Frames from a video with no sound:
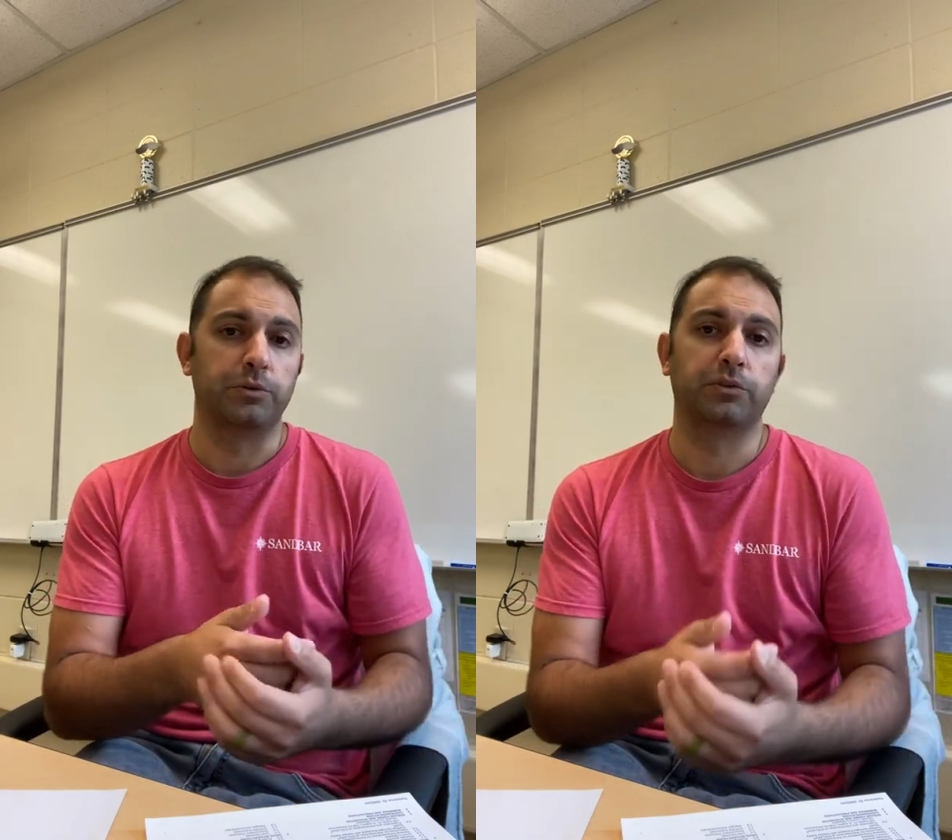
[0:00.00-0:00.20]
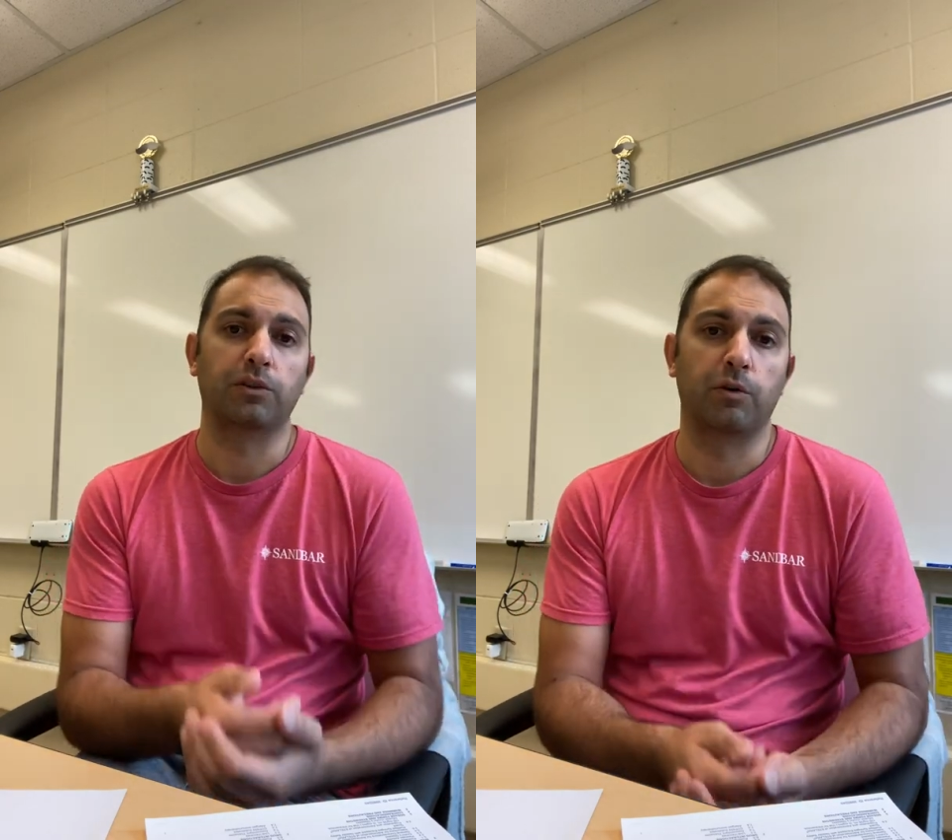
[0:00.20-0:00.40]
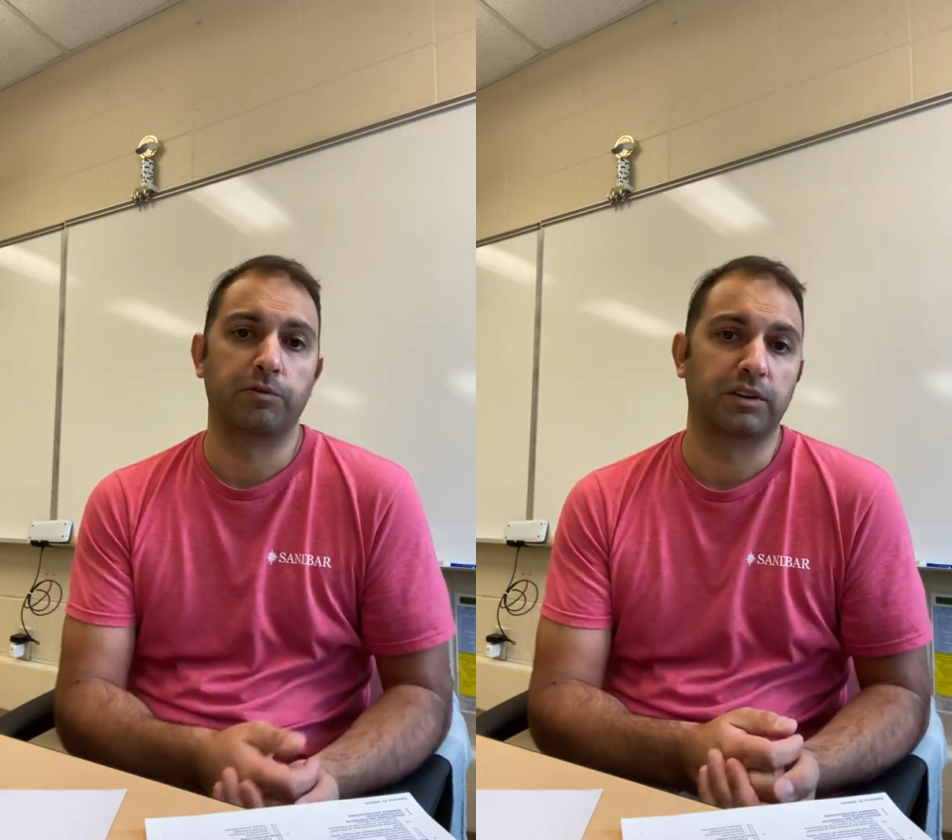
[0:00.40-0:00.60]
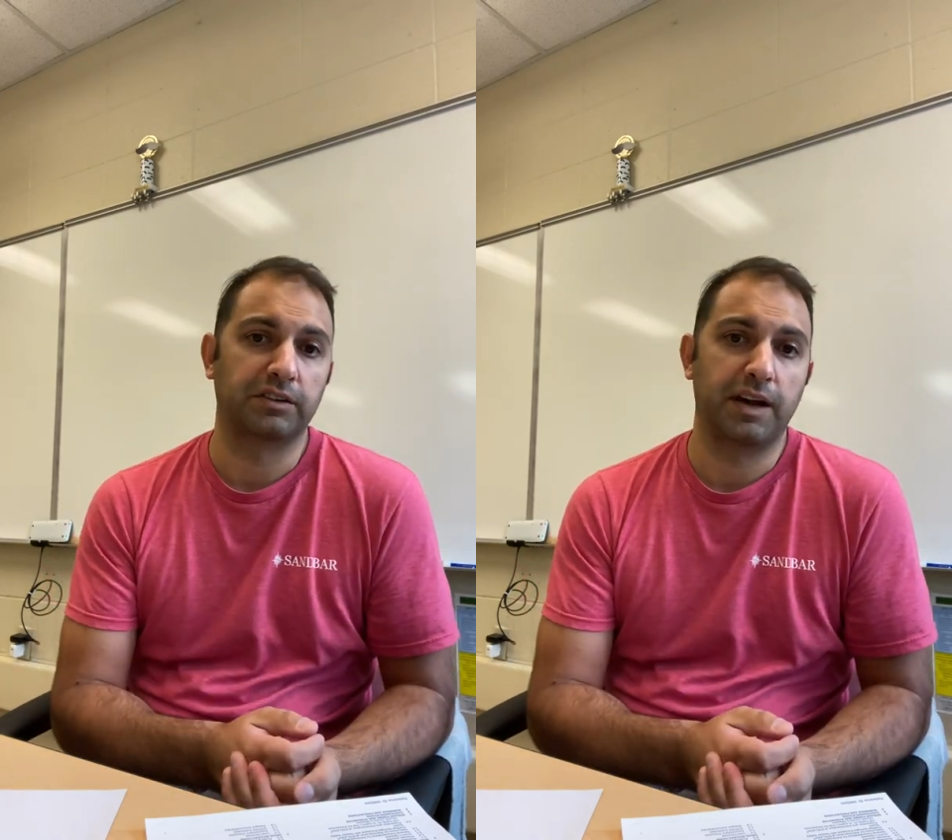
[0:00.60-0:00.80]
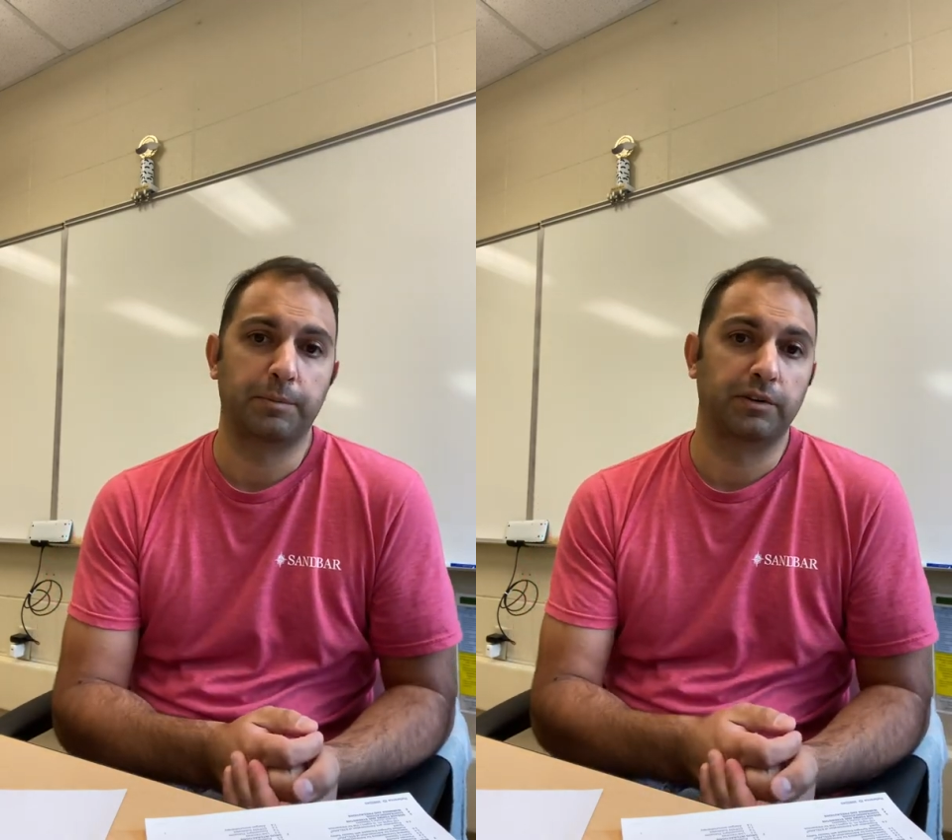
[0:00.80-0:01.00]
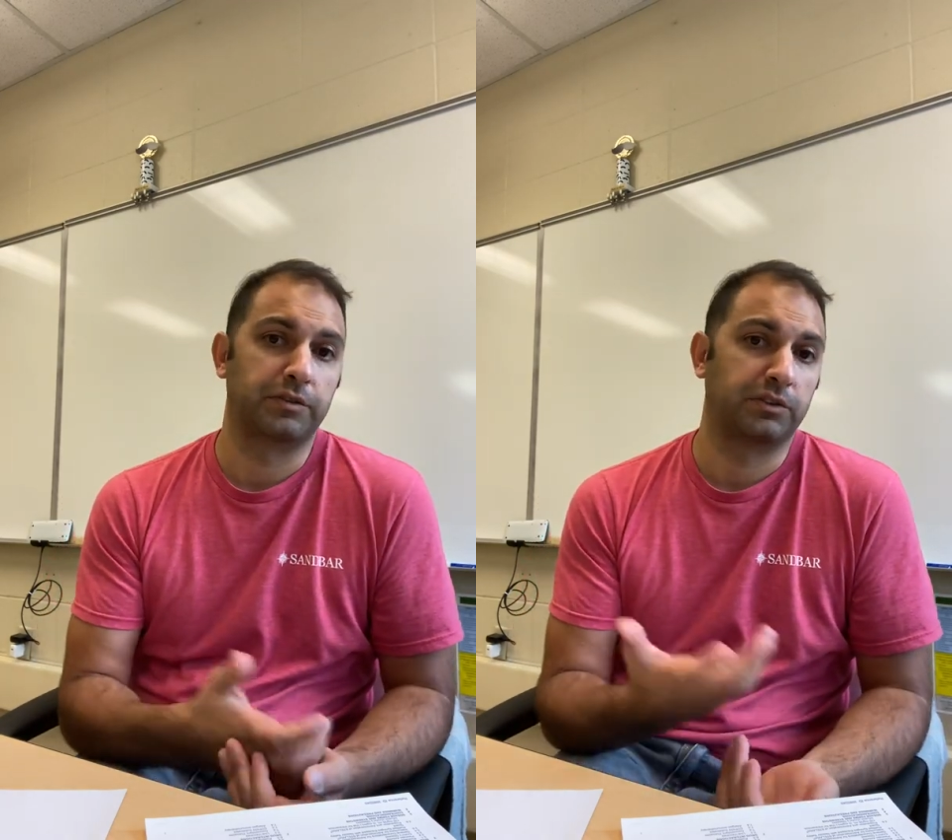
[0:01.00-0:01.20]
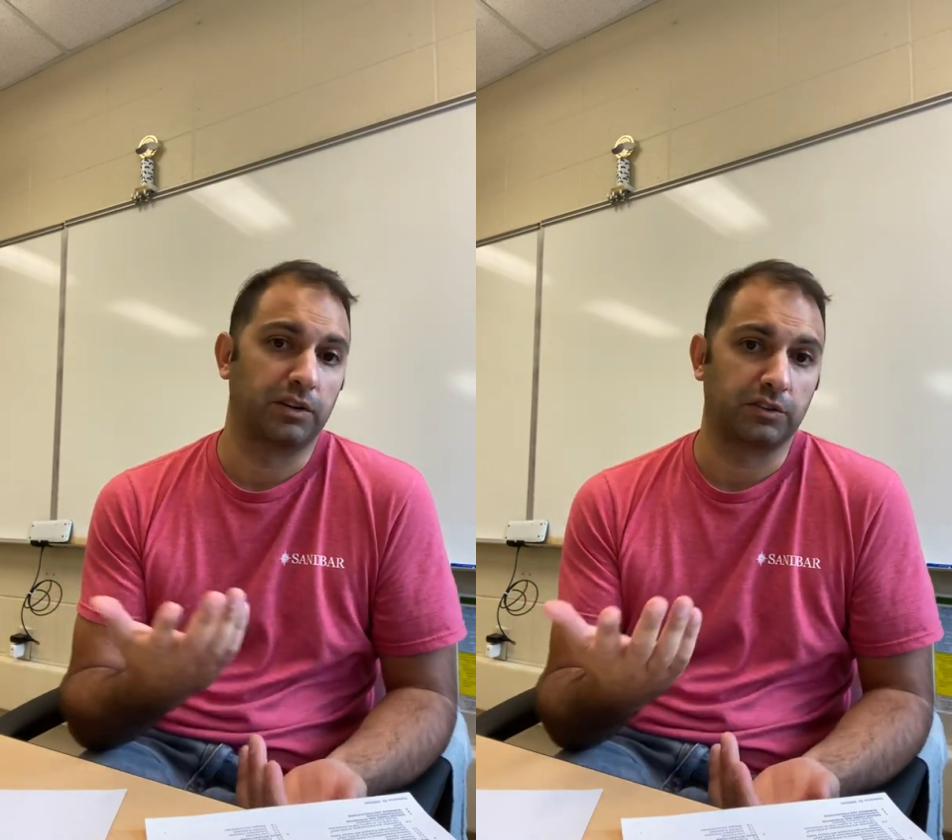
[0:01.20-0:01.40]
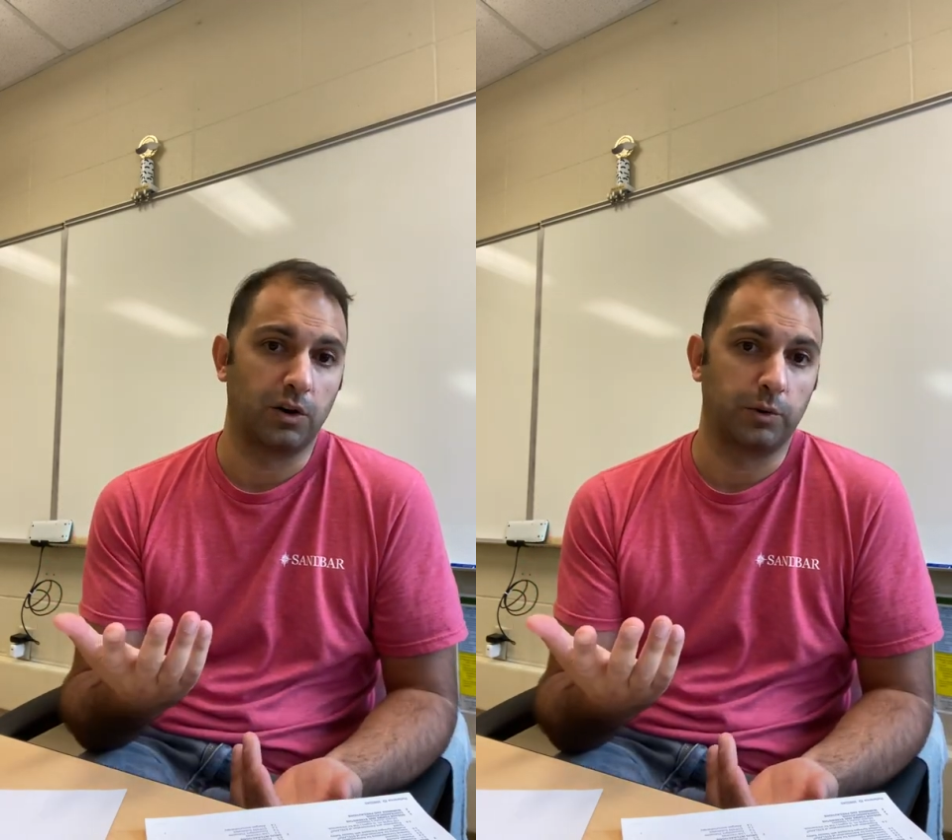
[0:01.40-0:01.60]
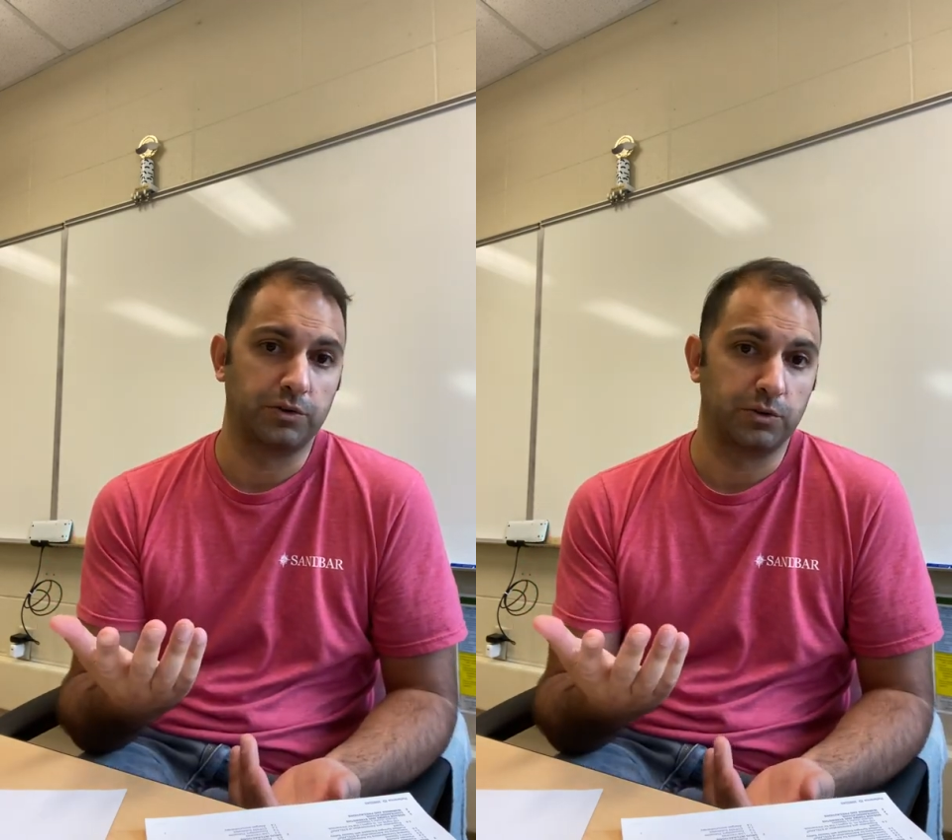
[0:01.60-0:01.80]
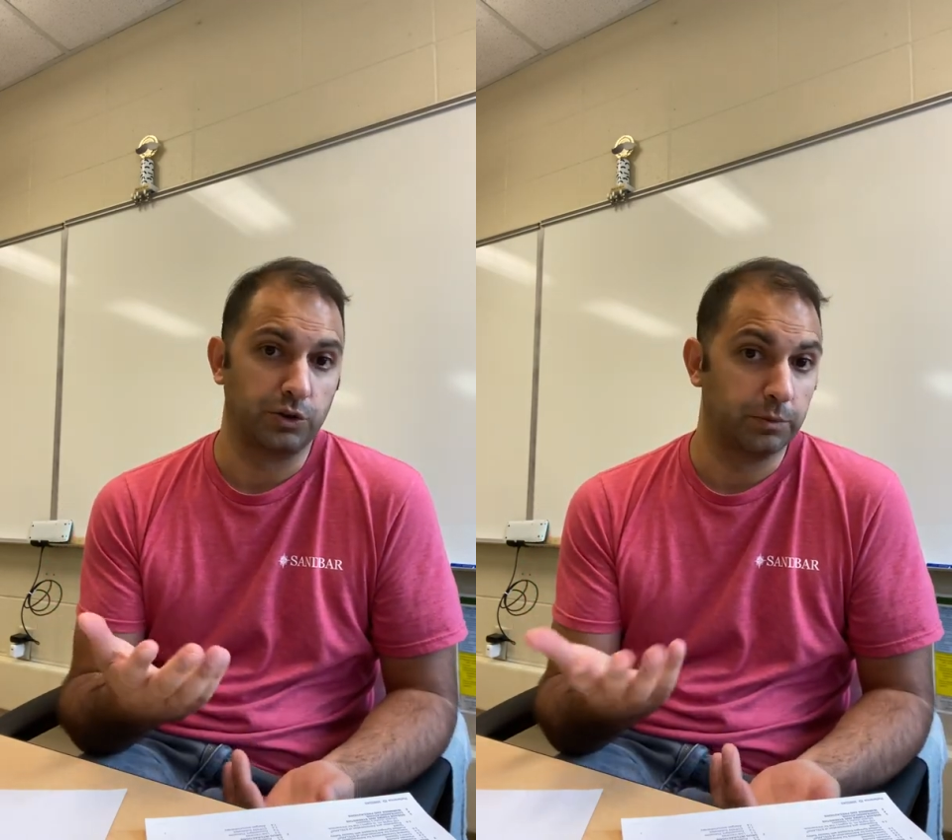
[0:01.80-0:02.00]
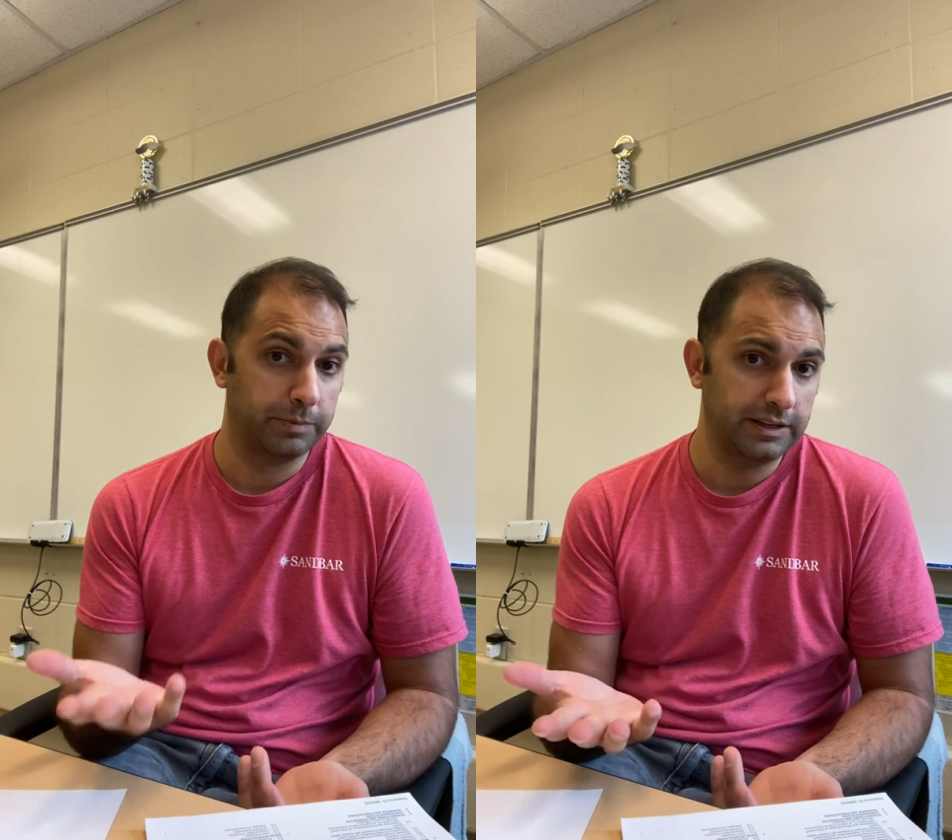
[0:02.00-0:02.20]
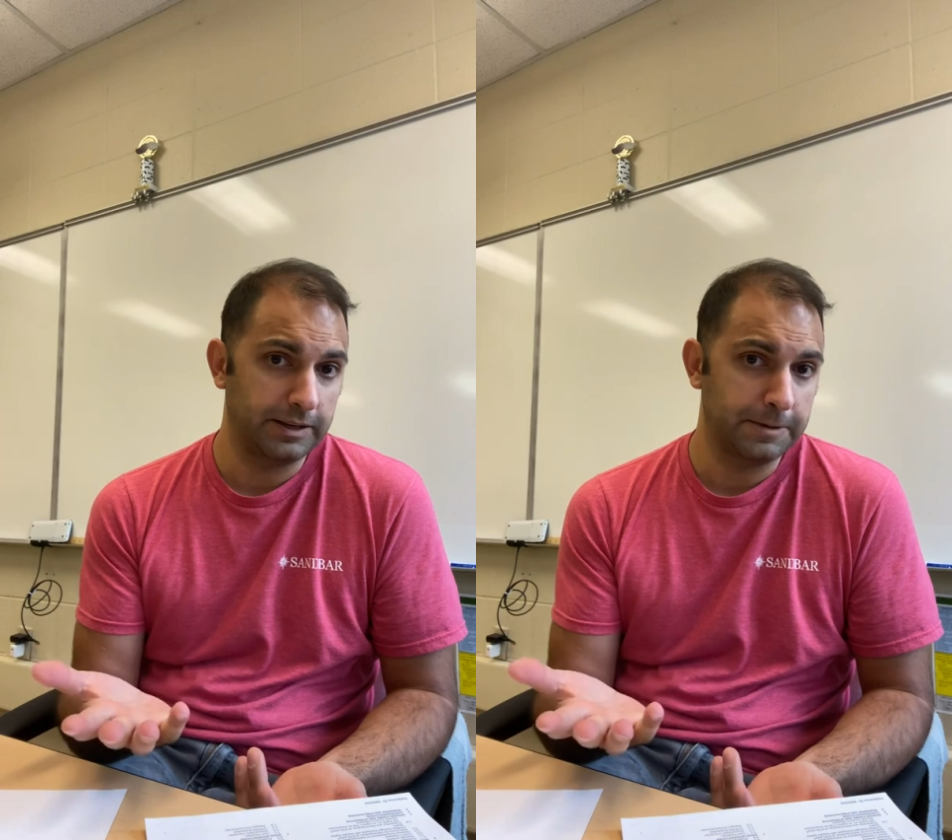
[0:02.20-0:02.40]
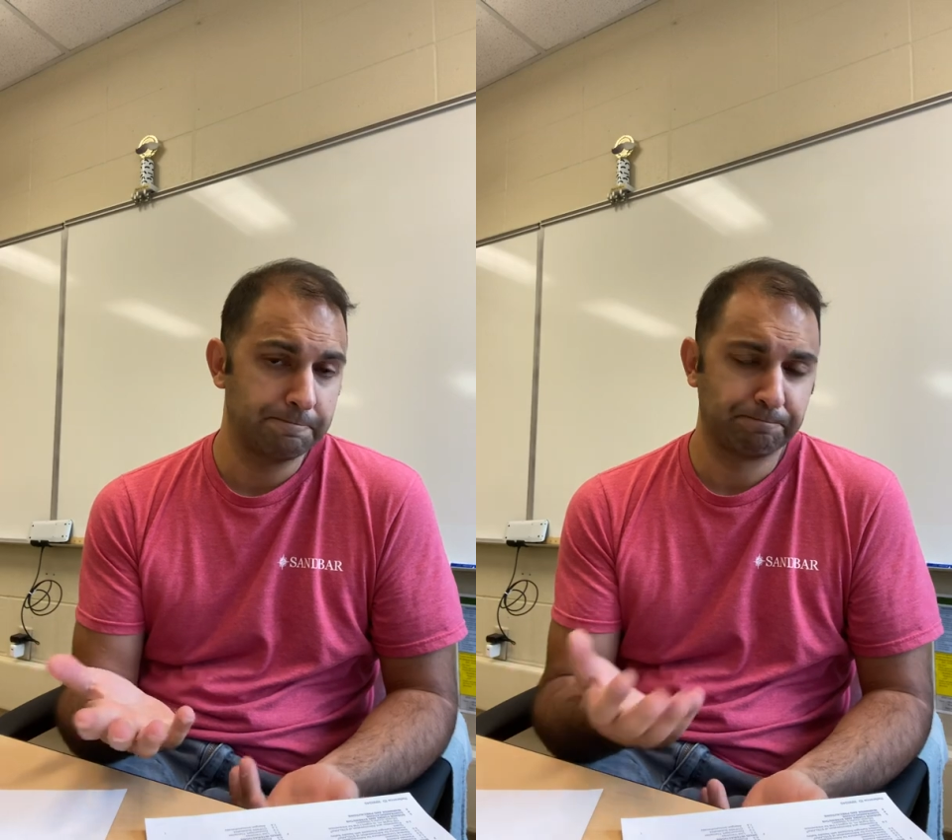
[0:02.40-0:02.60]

So for example, if your son's going to UB